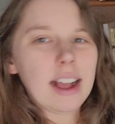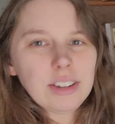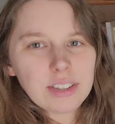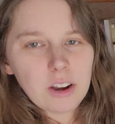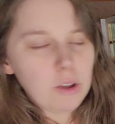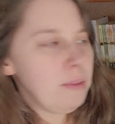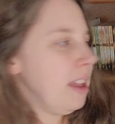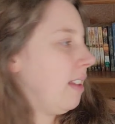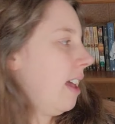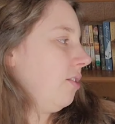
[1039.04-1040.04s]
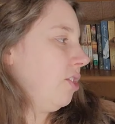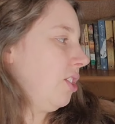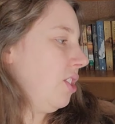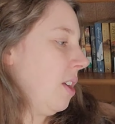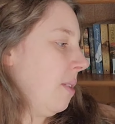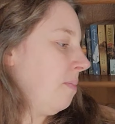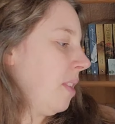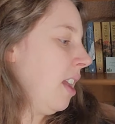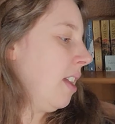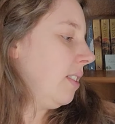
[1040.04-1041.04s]
I just thought it would be like just,
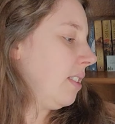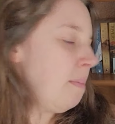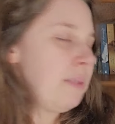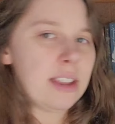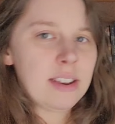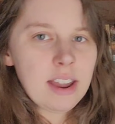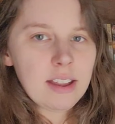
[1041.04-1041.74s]
something